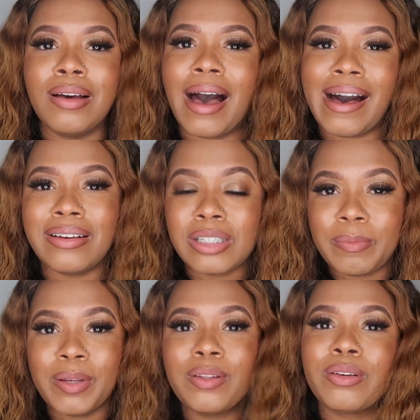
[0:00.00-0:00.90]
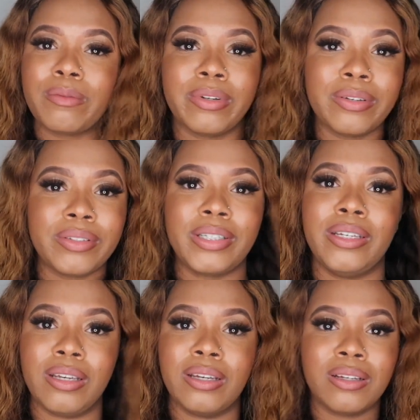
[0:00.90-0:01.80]
I'll spill the real
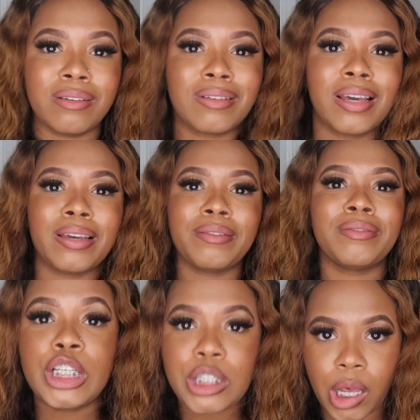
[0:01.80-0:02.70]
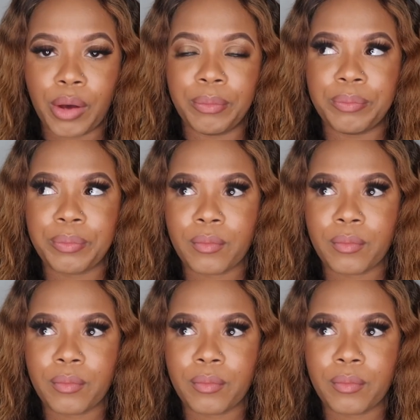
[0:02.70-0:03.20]
tea, okay? So,